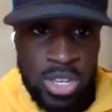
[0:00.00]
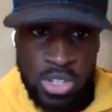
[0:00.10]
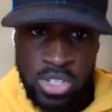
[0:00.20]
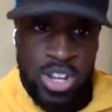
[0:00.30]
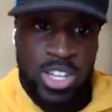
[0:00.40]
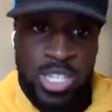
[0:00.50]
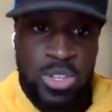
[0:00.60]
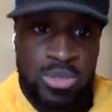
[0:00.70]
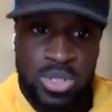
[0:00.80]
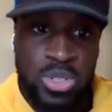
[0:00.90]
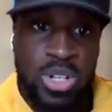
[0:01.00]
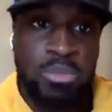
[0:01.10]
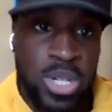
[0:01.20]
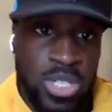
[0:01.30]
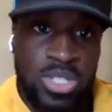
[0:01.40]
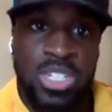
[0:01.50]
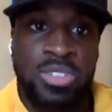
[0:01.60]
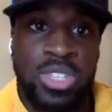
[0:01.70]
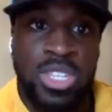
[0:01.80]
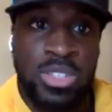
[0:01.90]
just trying to expose them to a bunch of
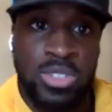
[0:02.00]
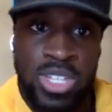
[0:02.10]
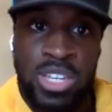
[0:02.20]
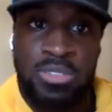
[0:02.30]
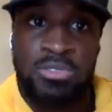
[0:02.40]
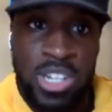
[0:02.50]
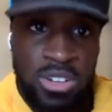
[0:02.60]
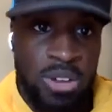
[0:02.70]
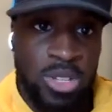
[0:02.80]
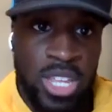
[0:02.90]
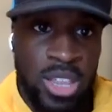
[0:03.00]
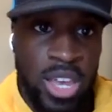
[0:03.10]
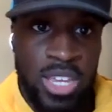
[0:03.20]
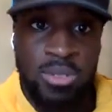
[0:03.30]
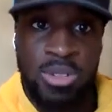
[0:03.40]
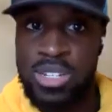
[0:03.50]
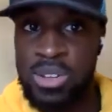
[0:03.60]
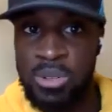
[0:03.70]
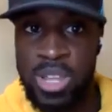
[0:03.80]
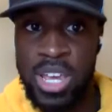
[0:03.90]
different things so that they can figure out what they like and what they
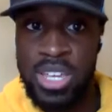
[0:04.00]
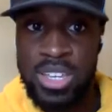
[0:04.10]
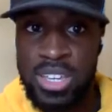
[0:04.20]
don't like.